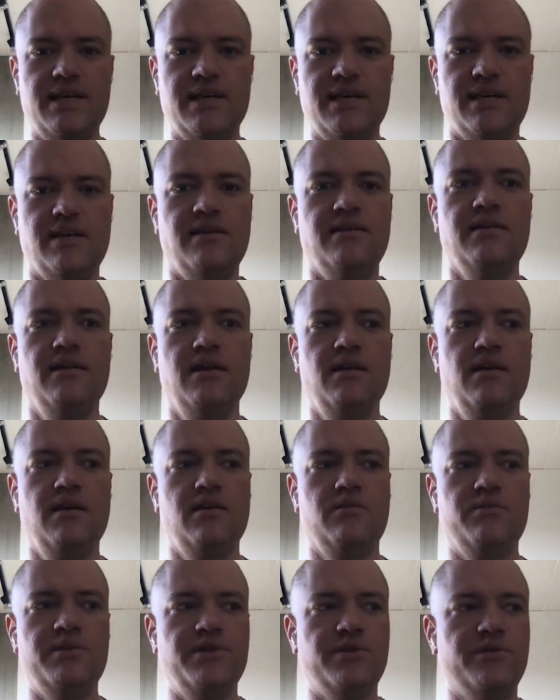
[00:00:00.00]
And
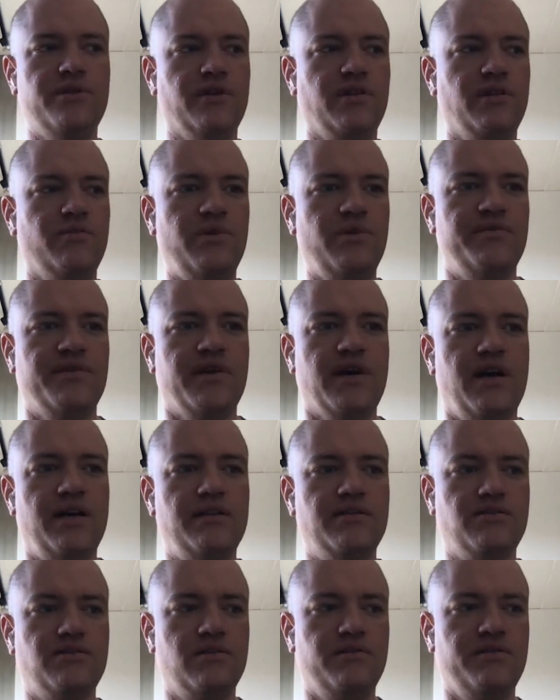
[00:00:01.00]
we do think that we've
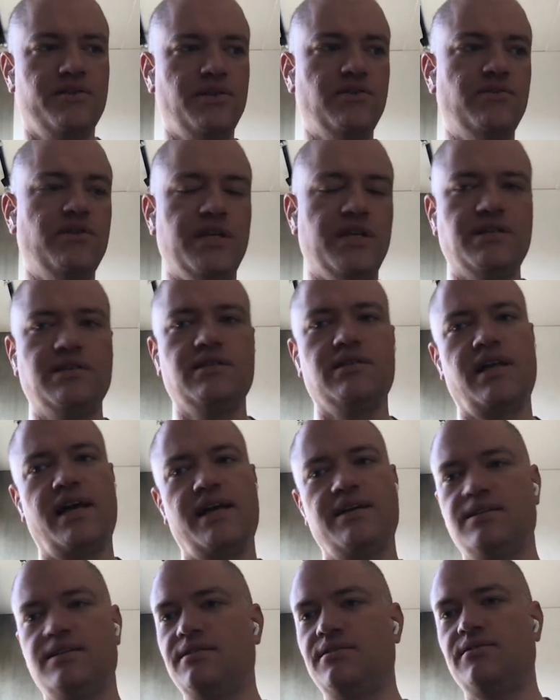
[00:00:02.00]
got sort of a unique
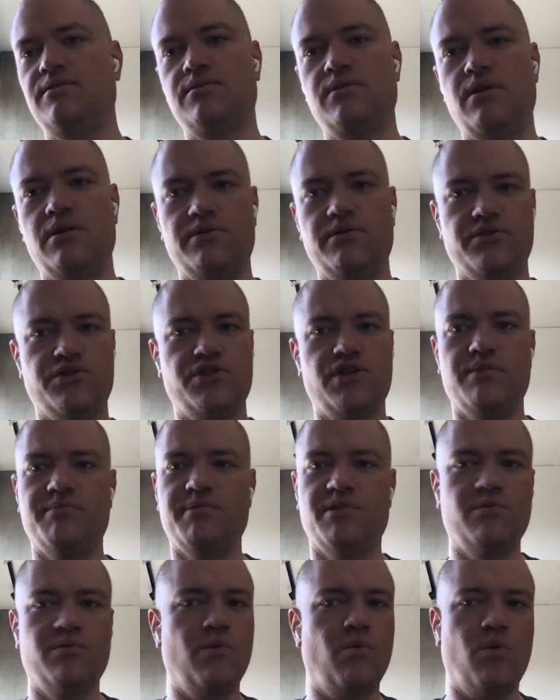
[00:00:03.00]
slant to ownership
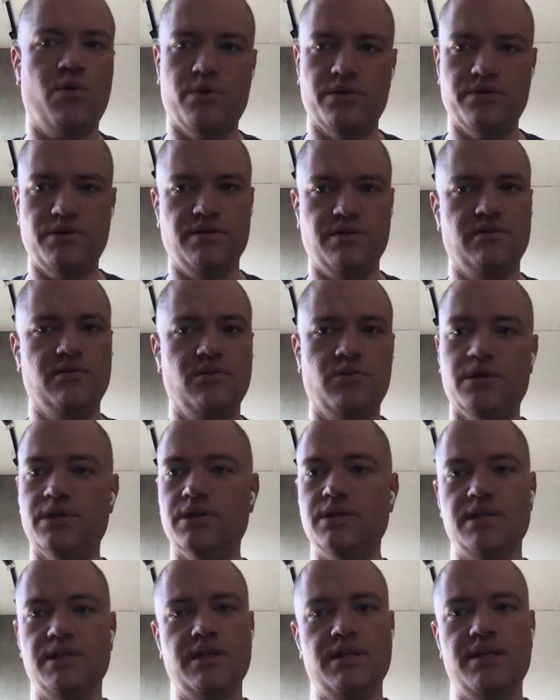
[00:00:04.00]
and rewards and
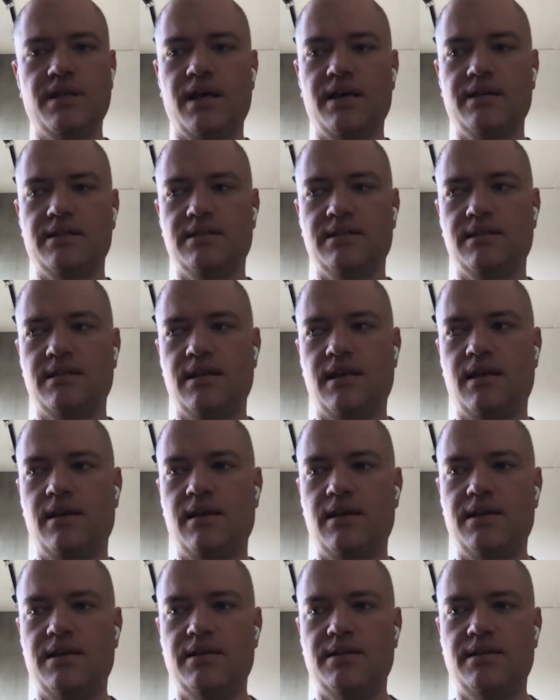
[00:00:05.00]
loyalty that
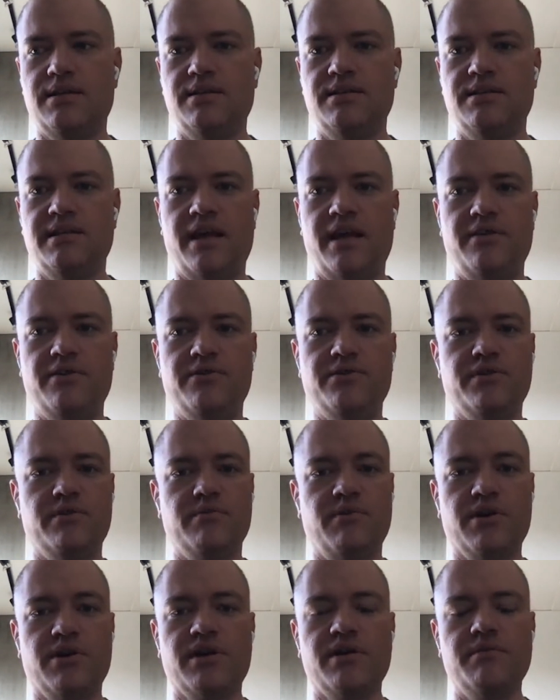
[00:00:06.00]
is net new to the
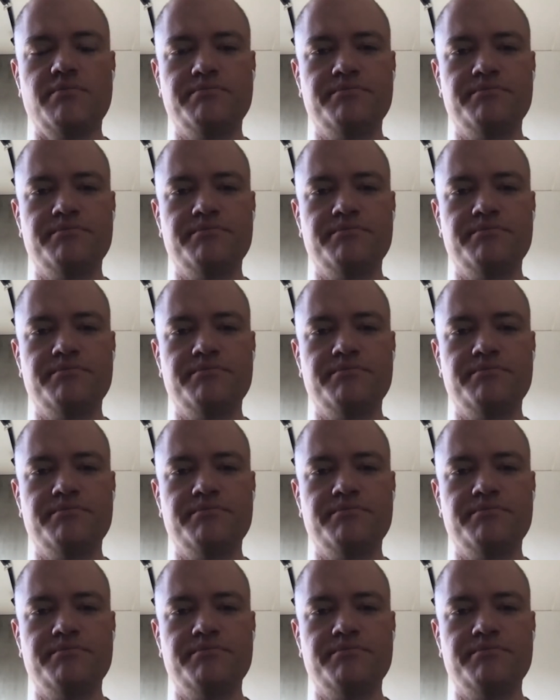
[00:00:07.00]
market.